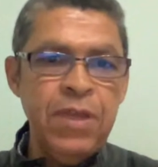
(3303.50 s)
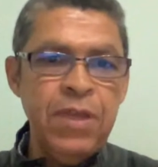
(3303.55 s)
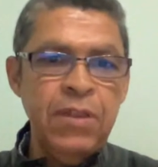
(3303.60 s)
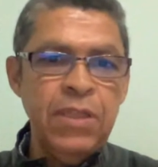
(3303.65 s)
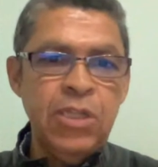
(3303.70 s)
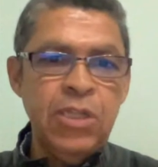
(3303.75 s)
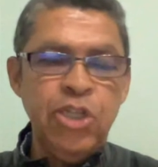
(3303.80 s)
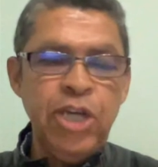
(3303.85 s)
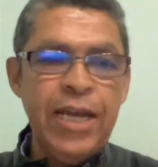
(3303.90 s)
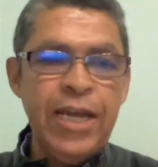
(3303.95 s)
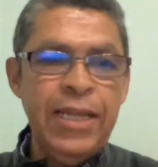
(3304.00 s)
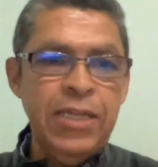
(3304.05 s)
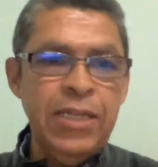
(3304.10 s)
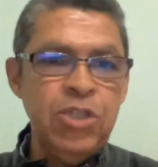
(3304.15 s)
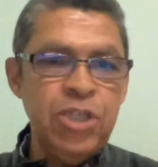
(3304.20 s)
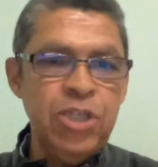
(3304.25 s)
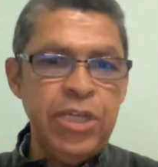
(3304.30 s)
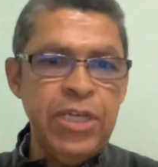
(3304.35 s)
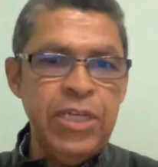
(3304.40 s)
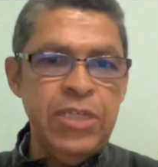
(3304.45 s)
the
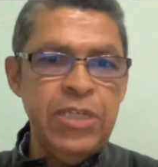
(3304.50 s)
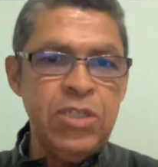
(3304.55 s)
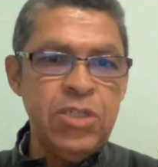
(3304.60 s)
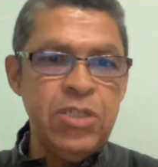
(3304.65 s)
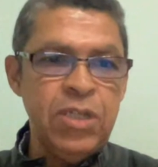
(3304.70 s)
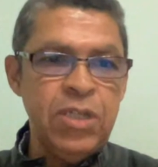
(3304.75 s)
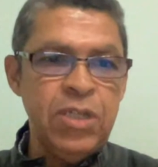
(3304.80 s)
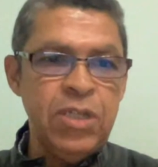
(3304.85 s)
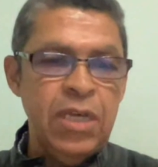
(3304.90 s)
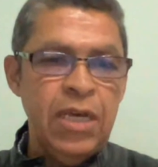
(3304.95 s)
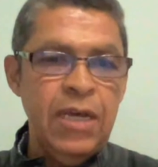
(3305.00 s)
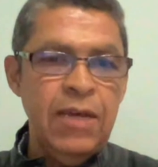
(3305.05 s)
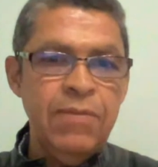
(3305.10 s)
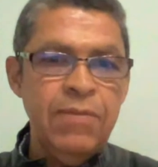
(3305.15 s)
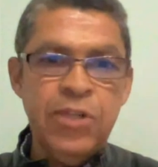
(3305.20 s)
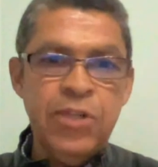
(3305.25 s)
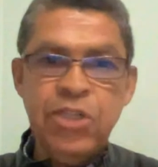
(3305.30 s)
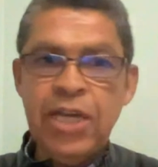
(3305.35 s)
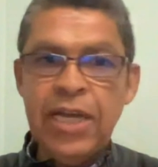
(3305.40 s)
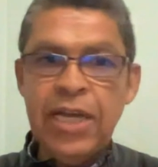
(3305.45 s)

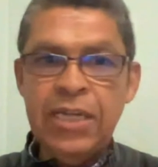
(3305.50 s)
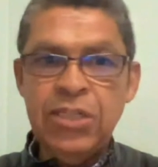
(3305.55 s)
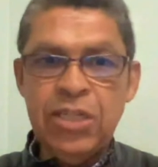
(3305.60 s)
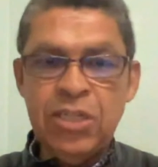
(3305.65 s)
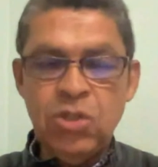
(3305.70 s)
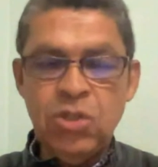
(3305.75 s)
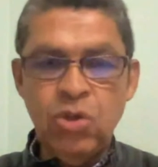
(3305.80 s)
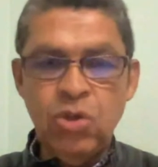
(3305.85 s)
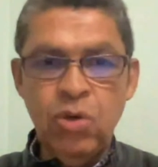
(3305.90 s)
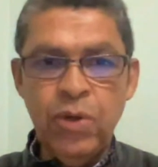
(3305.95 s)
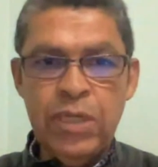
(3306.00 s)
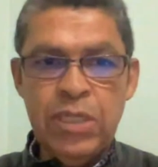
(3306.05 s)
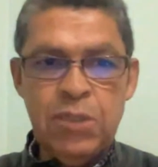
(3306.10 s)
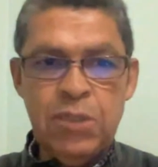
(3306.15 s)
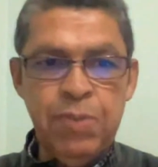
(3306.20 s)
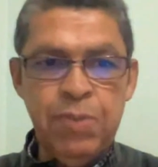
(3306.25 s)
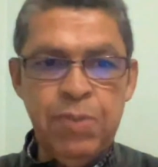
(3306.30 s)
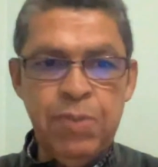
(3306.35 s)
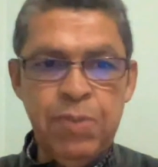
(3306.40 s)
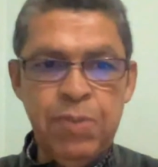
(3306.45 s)
challenge has always
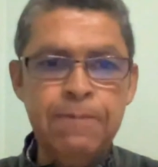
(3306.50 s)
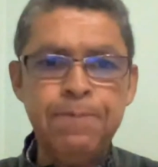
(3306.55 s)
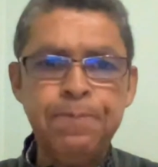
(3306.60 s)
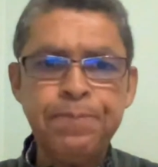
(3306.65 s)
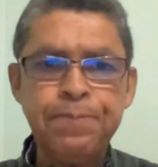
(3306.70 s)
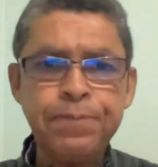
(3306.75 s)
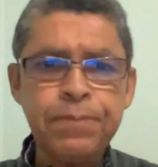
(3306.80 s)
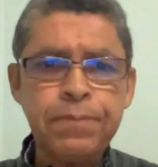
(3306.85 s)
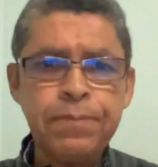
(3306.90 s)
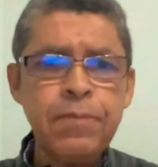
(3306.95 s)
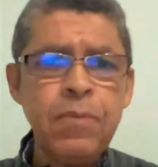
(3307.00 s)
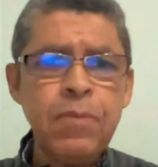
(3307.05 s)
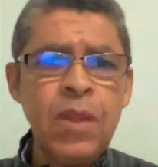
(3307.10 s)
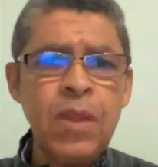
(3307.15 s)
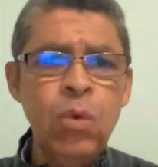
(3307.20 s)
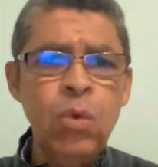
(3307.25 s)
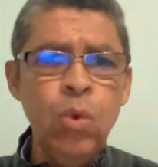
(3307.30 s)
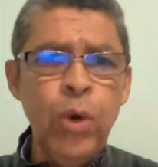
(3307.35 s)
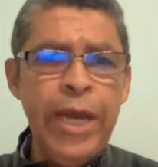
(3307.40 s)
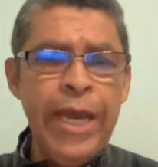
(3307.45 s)
been
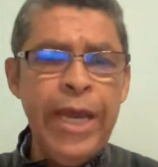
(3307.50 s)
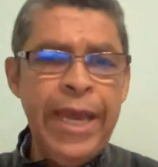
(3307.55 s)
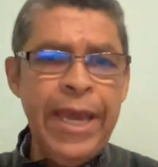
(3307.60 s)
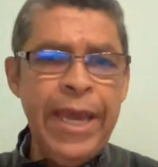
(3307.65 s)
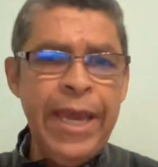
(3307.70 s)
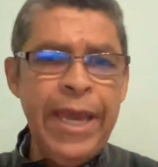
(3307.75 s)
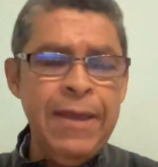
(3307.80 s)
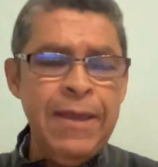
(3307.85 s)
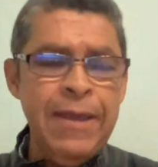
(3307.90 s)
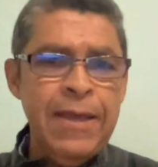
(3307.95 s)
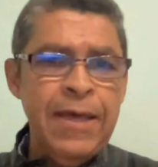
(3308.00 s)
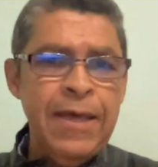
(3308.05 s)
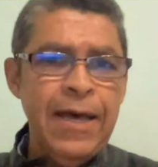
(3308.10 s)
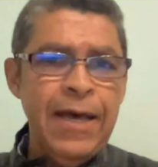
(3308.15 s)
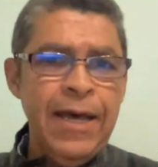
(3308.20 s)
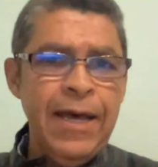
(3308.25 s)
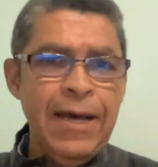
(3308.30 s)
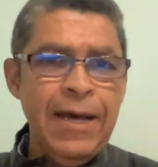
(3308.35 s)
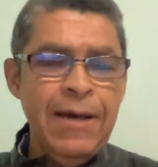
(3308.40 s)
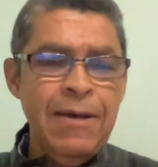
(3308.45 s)
where
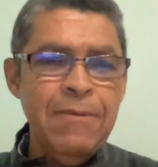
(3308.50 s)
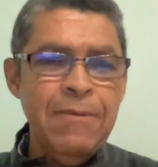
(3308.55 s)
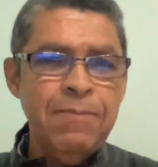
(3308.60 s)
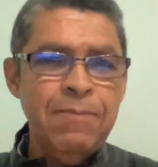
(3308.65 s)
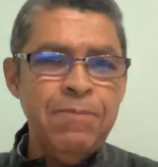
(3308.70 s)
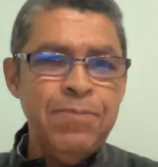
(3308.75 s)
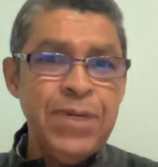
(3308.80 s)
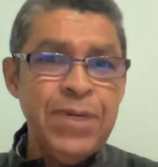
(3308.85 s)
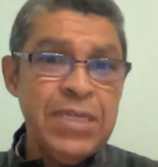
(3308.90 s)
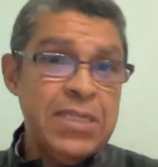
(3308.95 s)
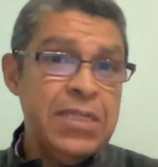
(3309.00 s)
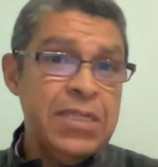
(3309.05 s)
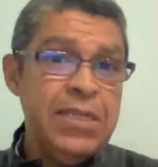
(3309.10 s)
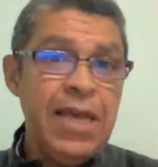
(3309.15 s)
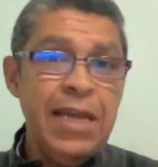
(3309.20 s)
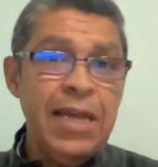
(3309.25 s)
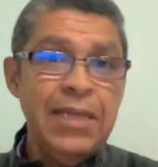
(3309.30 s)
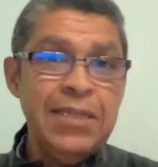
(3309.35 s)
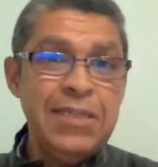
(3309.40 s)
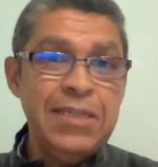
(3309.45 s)

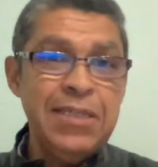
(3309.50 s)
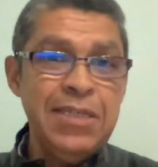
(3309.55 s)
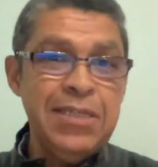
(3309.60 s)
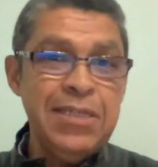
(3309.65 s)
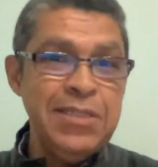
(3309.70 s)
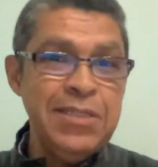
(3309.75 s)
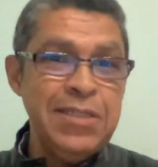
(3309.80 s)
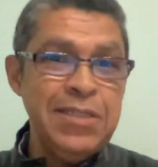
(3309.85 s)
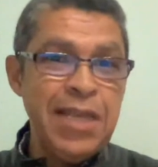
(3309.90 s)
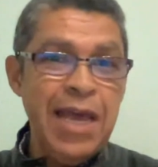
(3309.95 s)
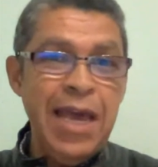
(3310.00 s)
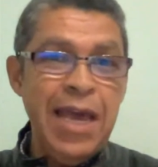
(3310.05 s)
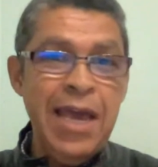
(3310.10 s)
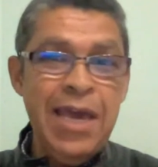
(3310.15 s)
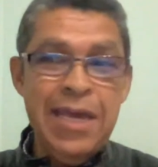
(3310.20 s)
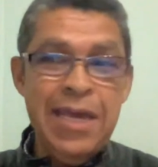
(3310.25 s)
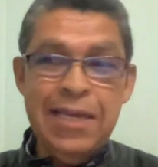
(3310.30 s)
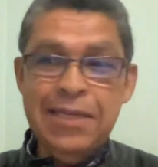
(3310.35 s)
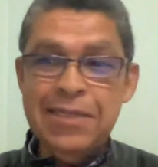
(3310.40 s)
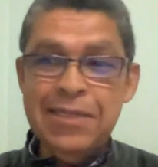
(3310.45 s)
personalities
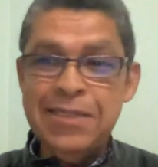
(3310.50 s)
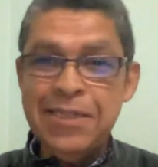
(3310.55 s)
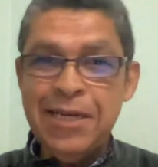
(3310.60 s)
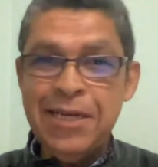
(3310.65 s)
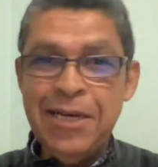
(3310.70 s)
and